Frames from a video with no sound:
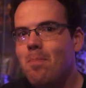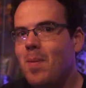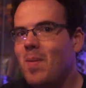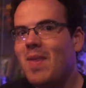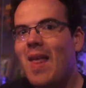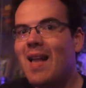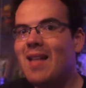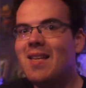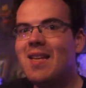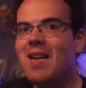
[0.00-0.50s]

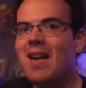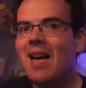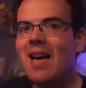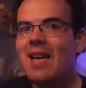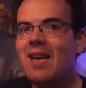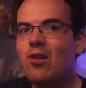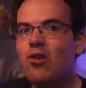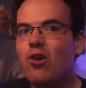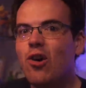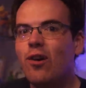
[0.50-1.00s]
But that didn't
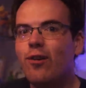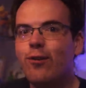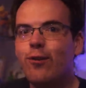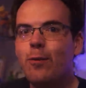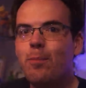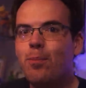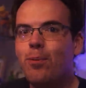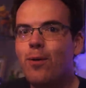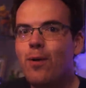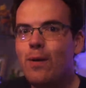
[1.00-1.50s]
lead a chance
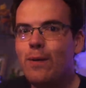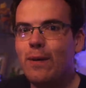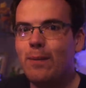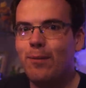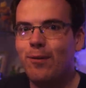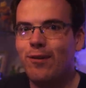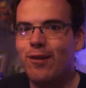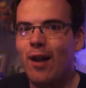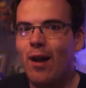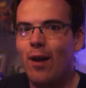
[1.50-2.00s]
to prove
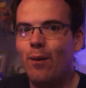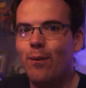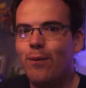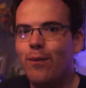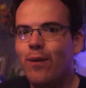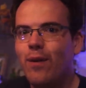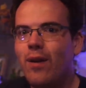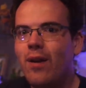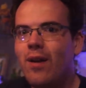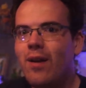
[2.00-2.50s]

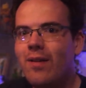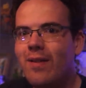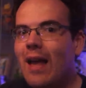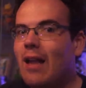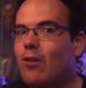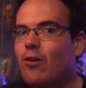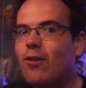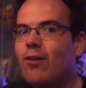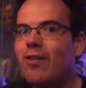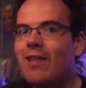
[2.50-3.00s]
himself.
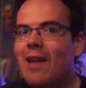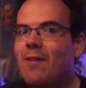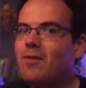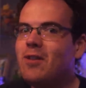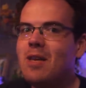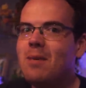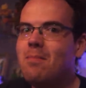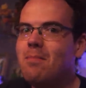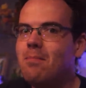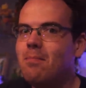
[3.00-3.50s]
That just
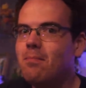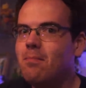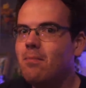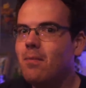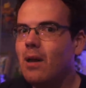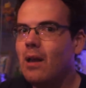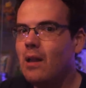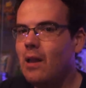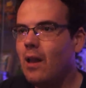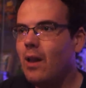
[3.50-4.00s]
left him
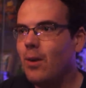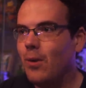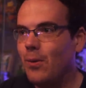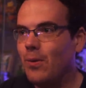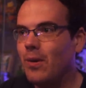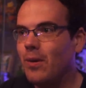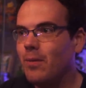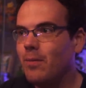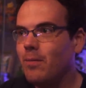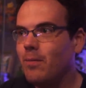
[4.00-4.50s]

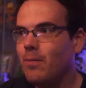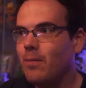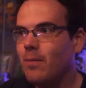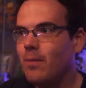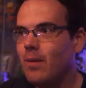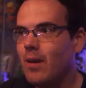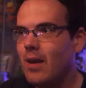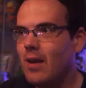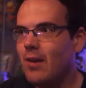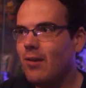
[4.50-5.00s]
alone.
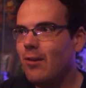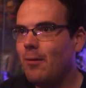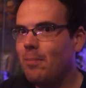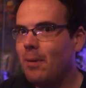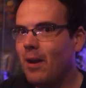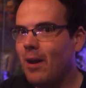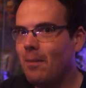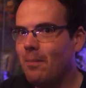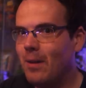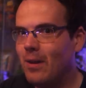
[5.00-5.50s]
In his
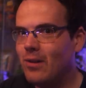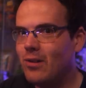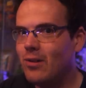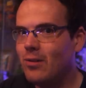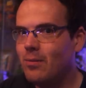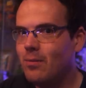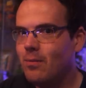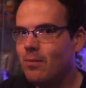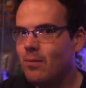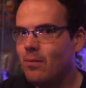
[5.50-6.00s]

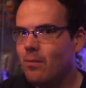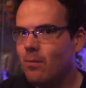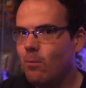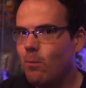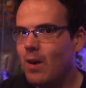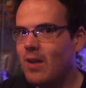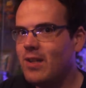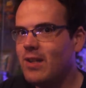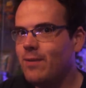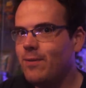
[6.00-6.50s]
apartment,
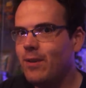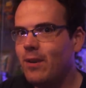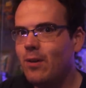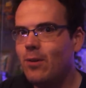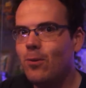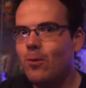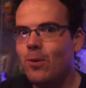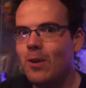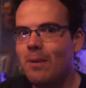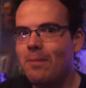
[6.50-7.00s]
waiting for the
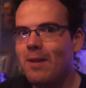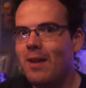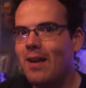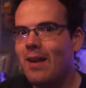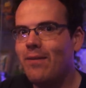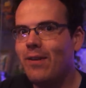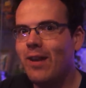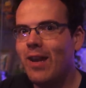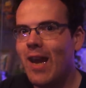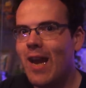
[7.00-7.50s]
call-up that
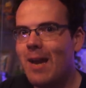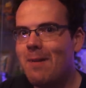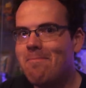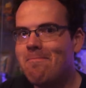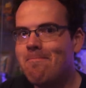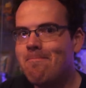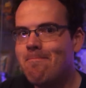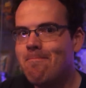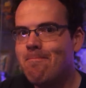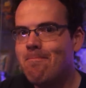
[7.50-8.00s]
never
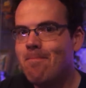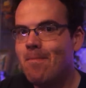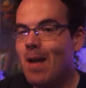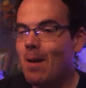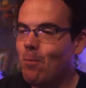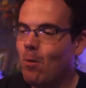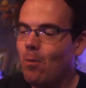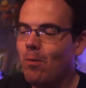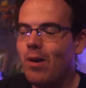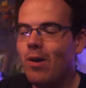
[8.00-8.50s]
came.
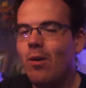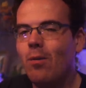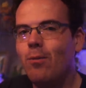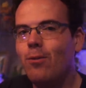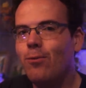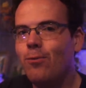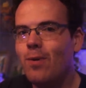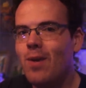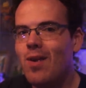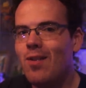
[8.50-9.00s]
And what we got
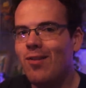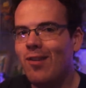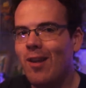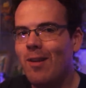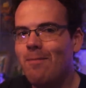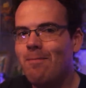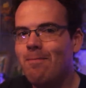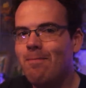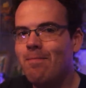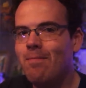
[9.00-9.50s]
was
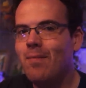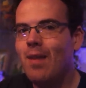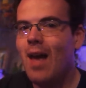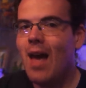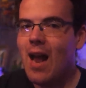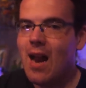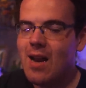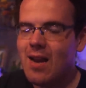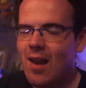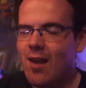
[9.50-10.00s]
Frieza.
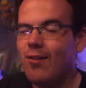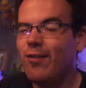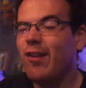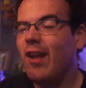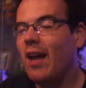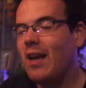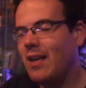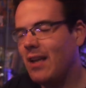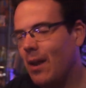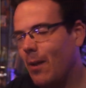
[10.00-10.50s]
And yes,
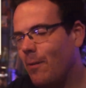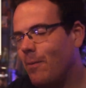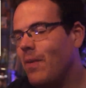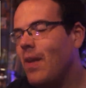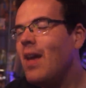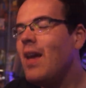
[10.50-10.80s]
I know,